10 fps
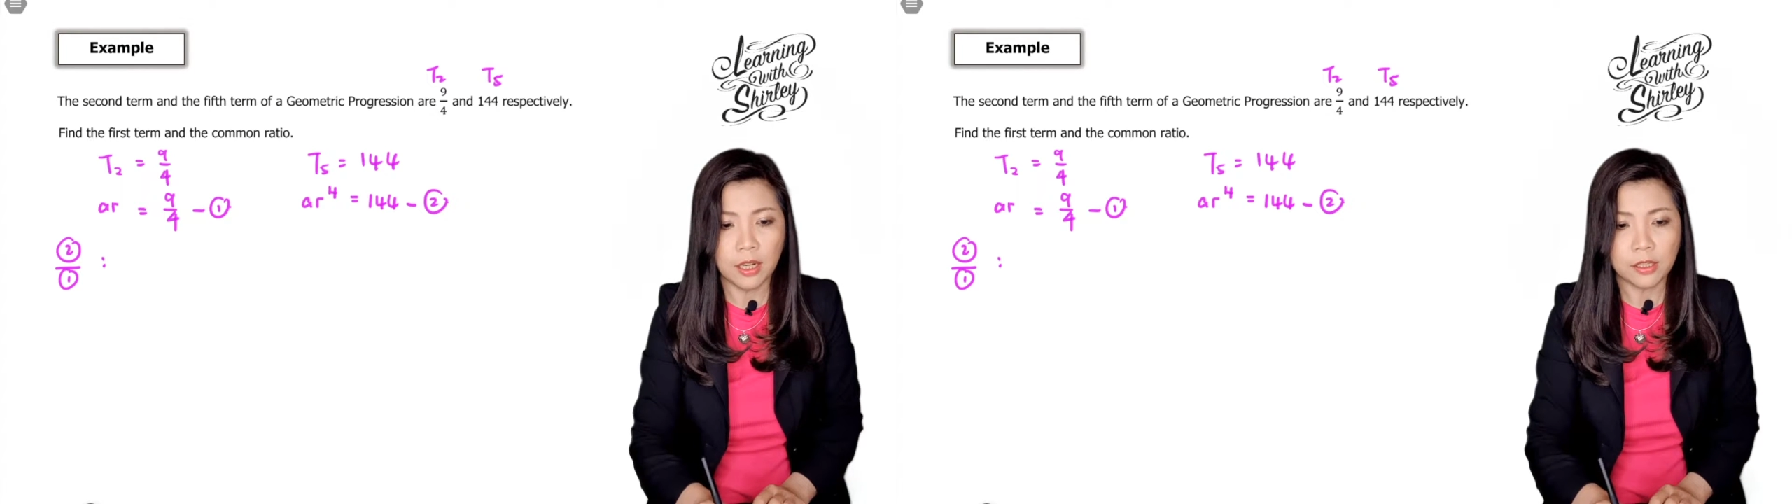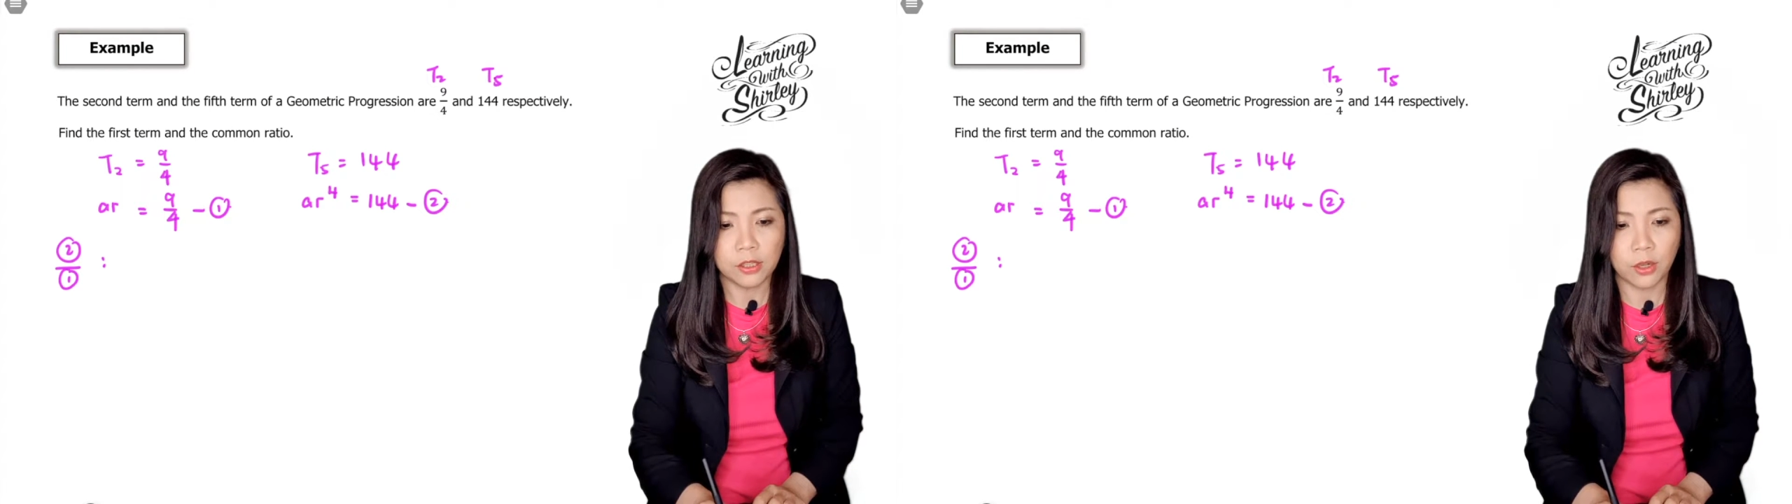
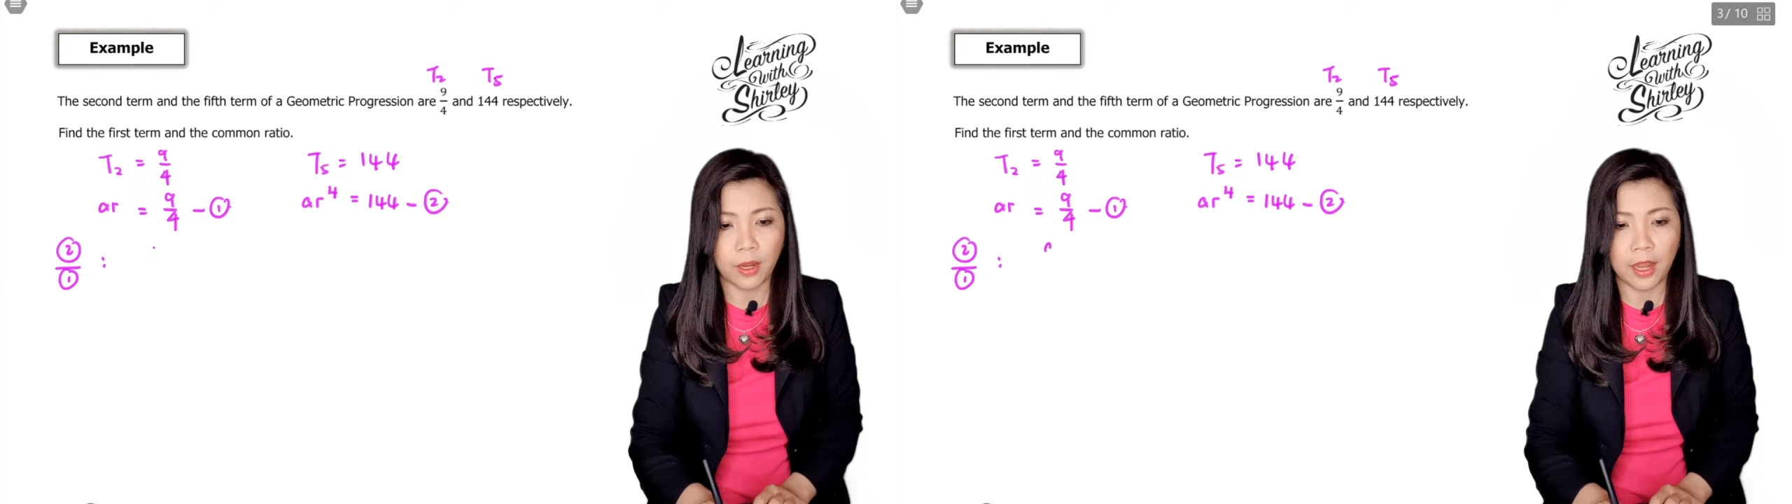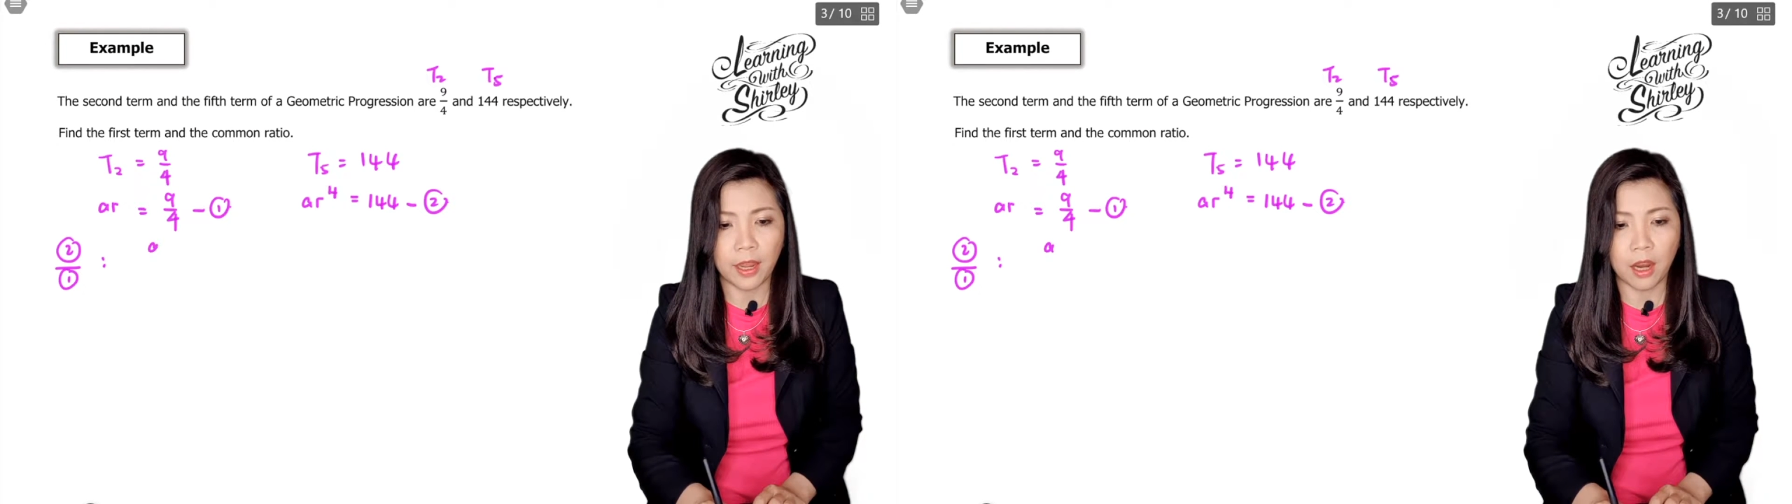
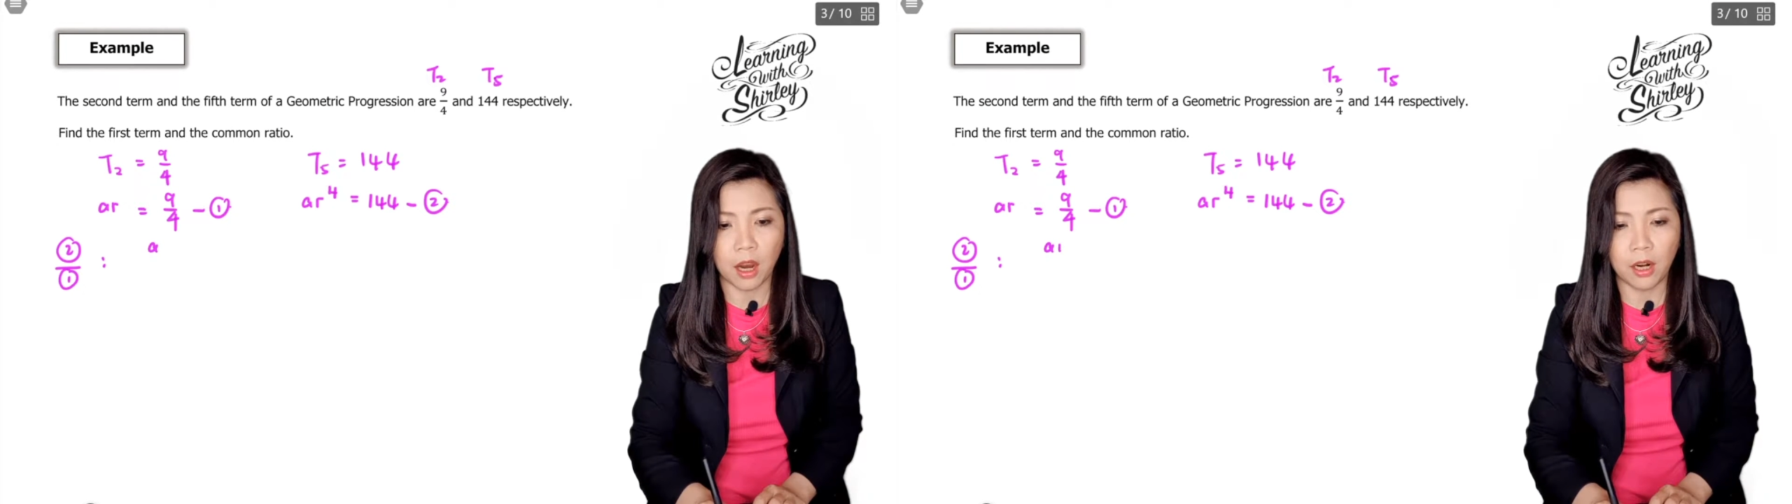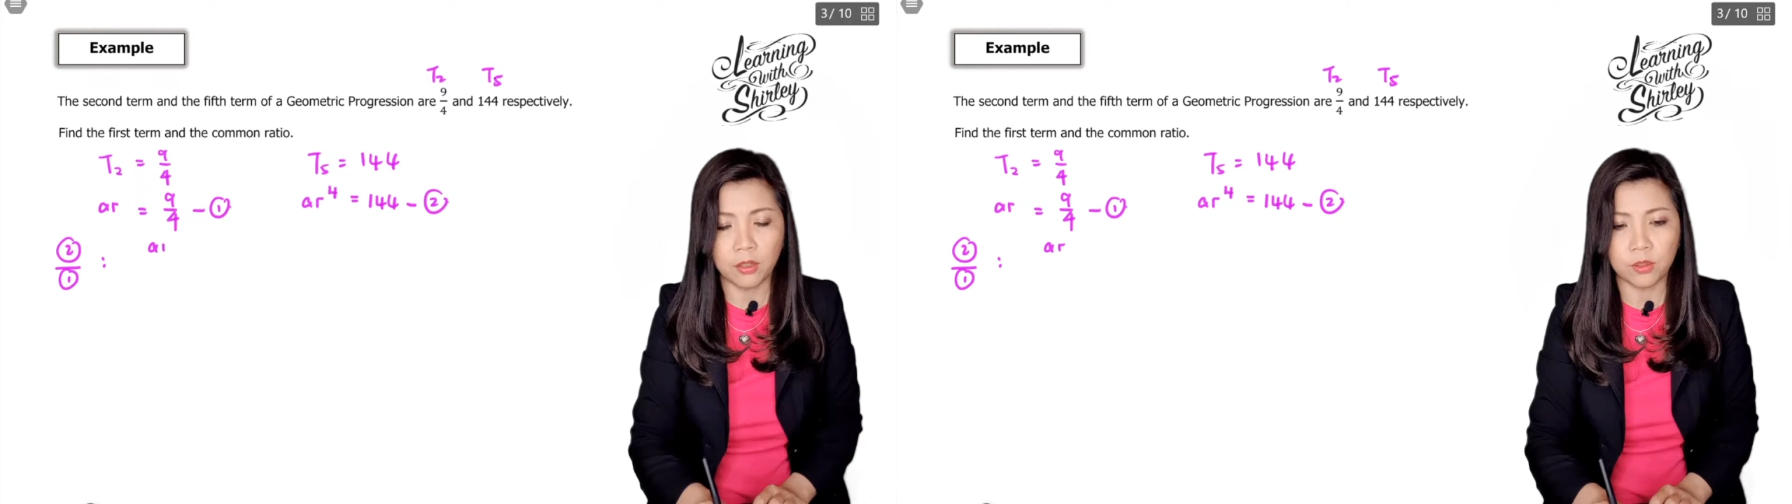So
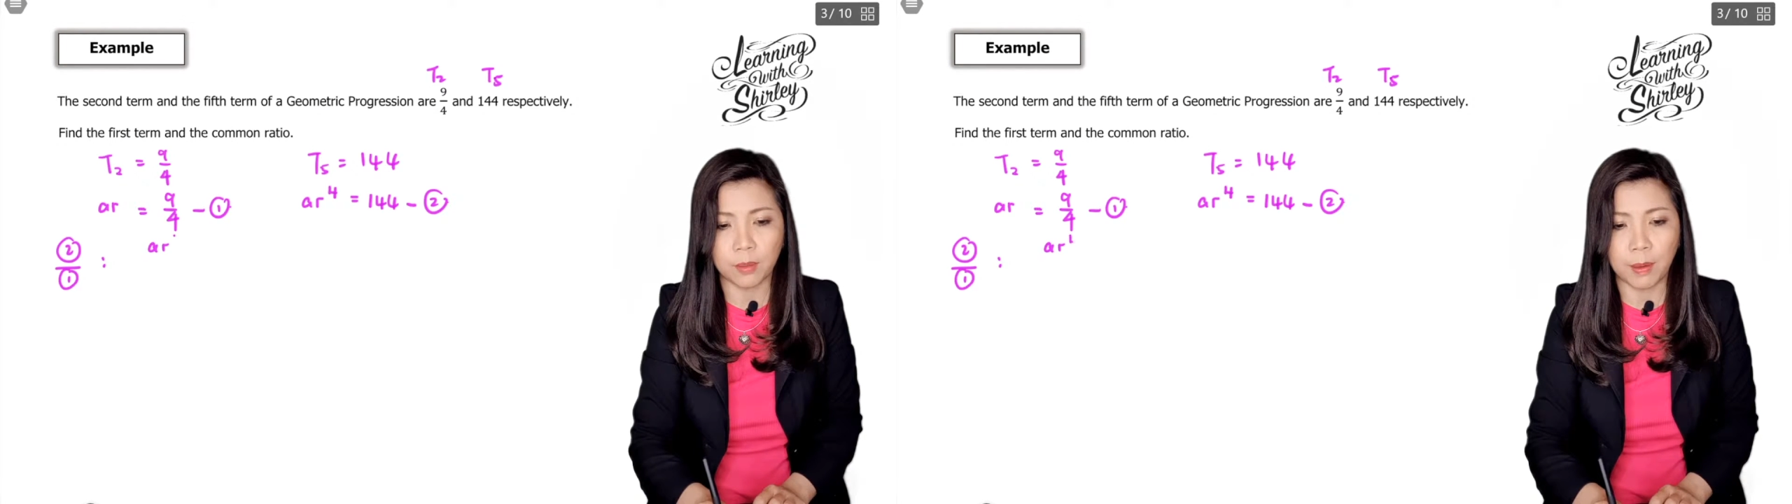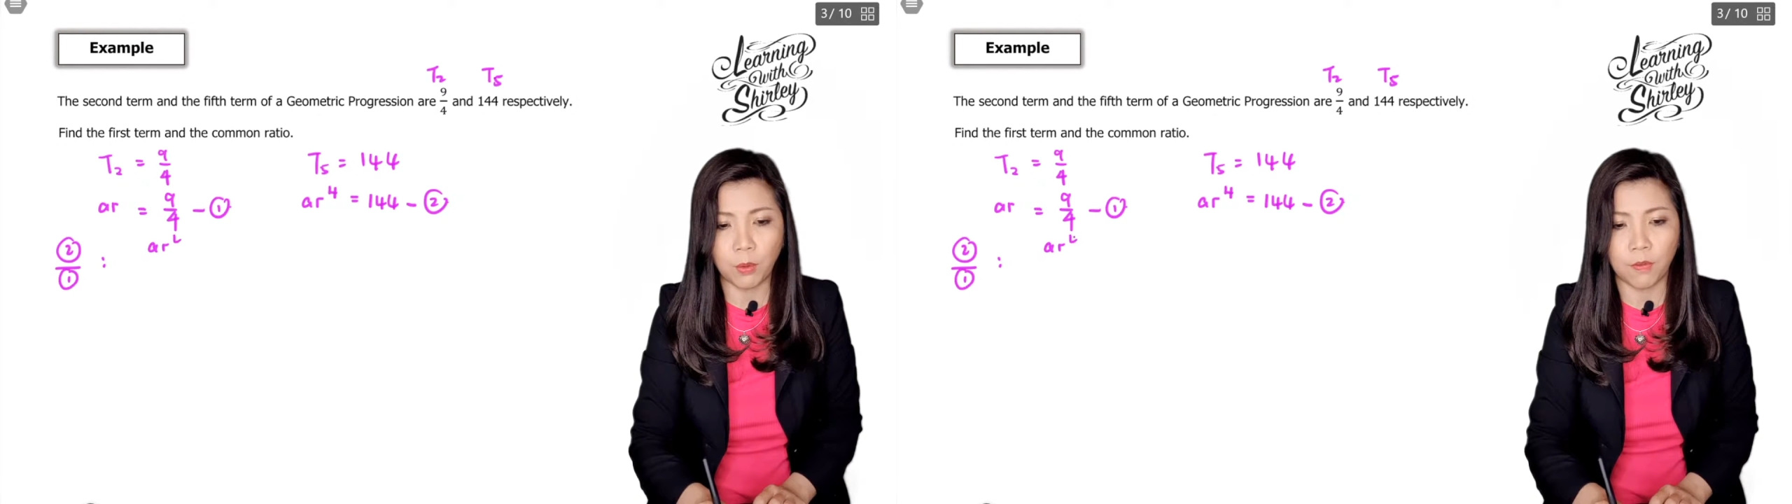AR to the power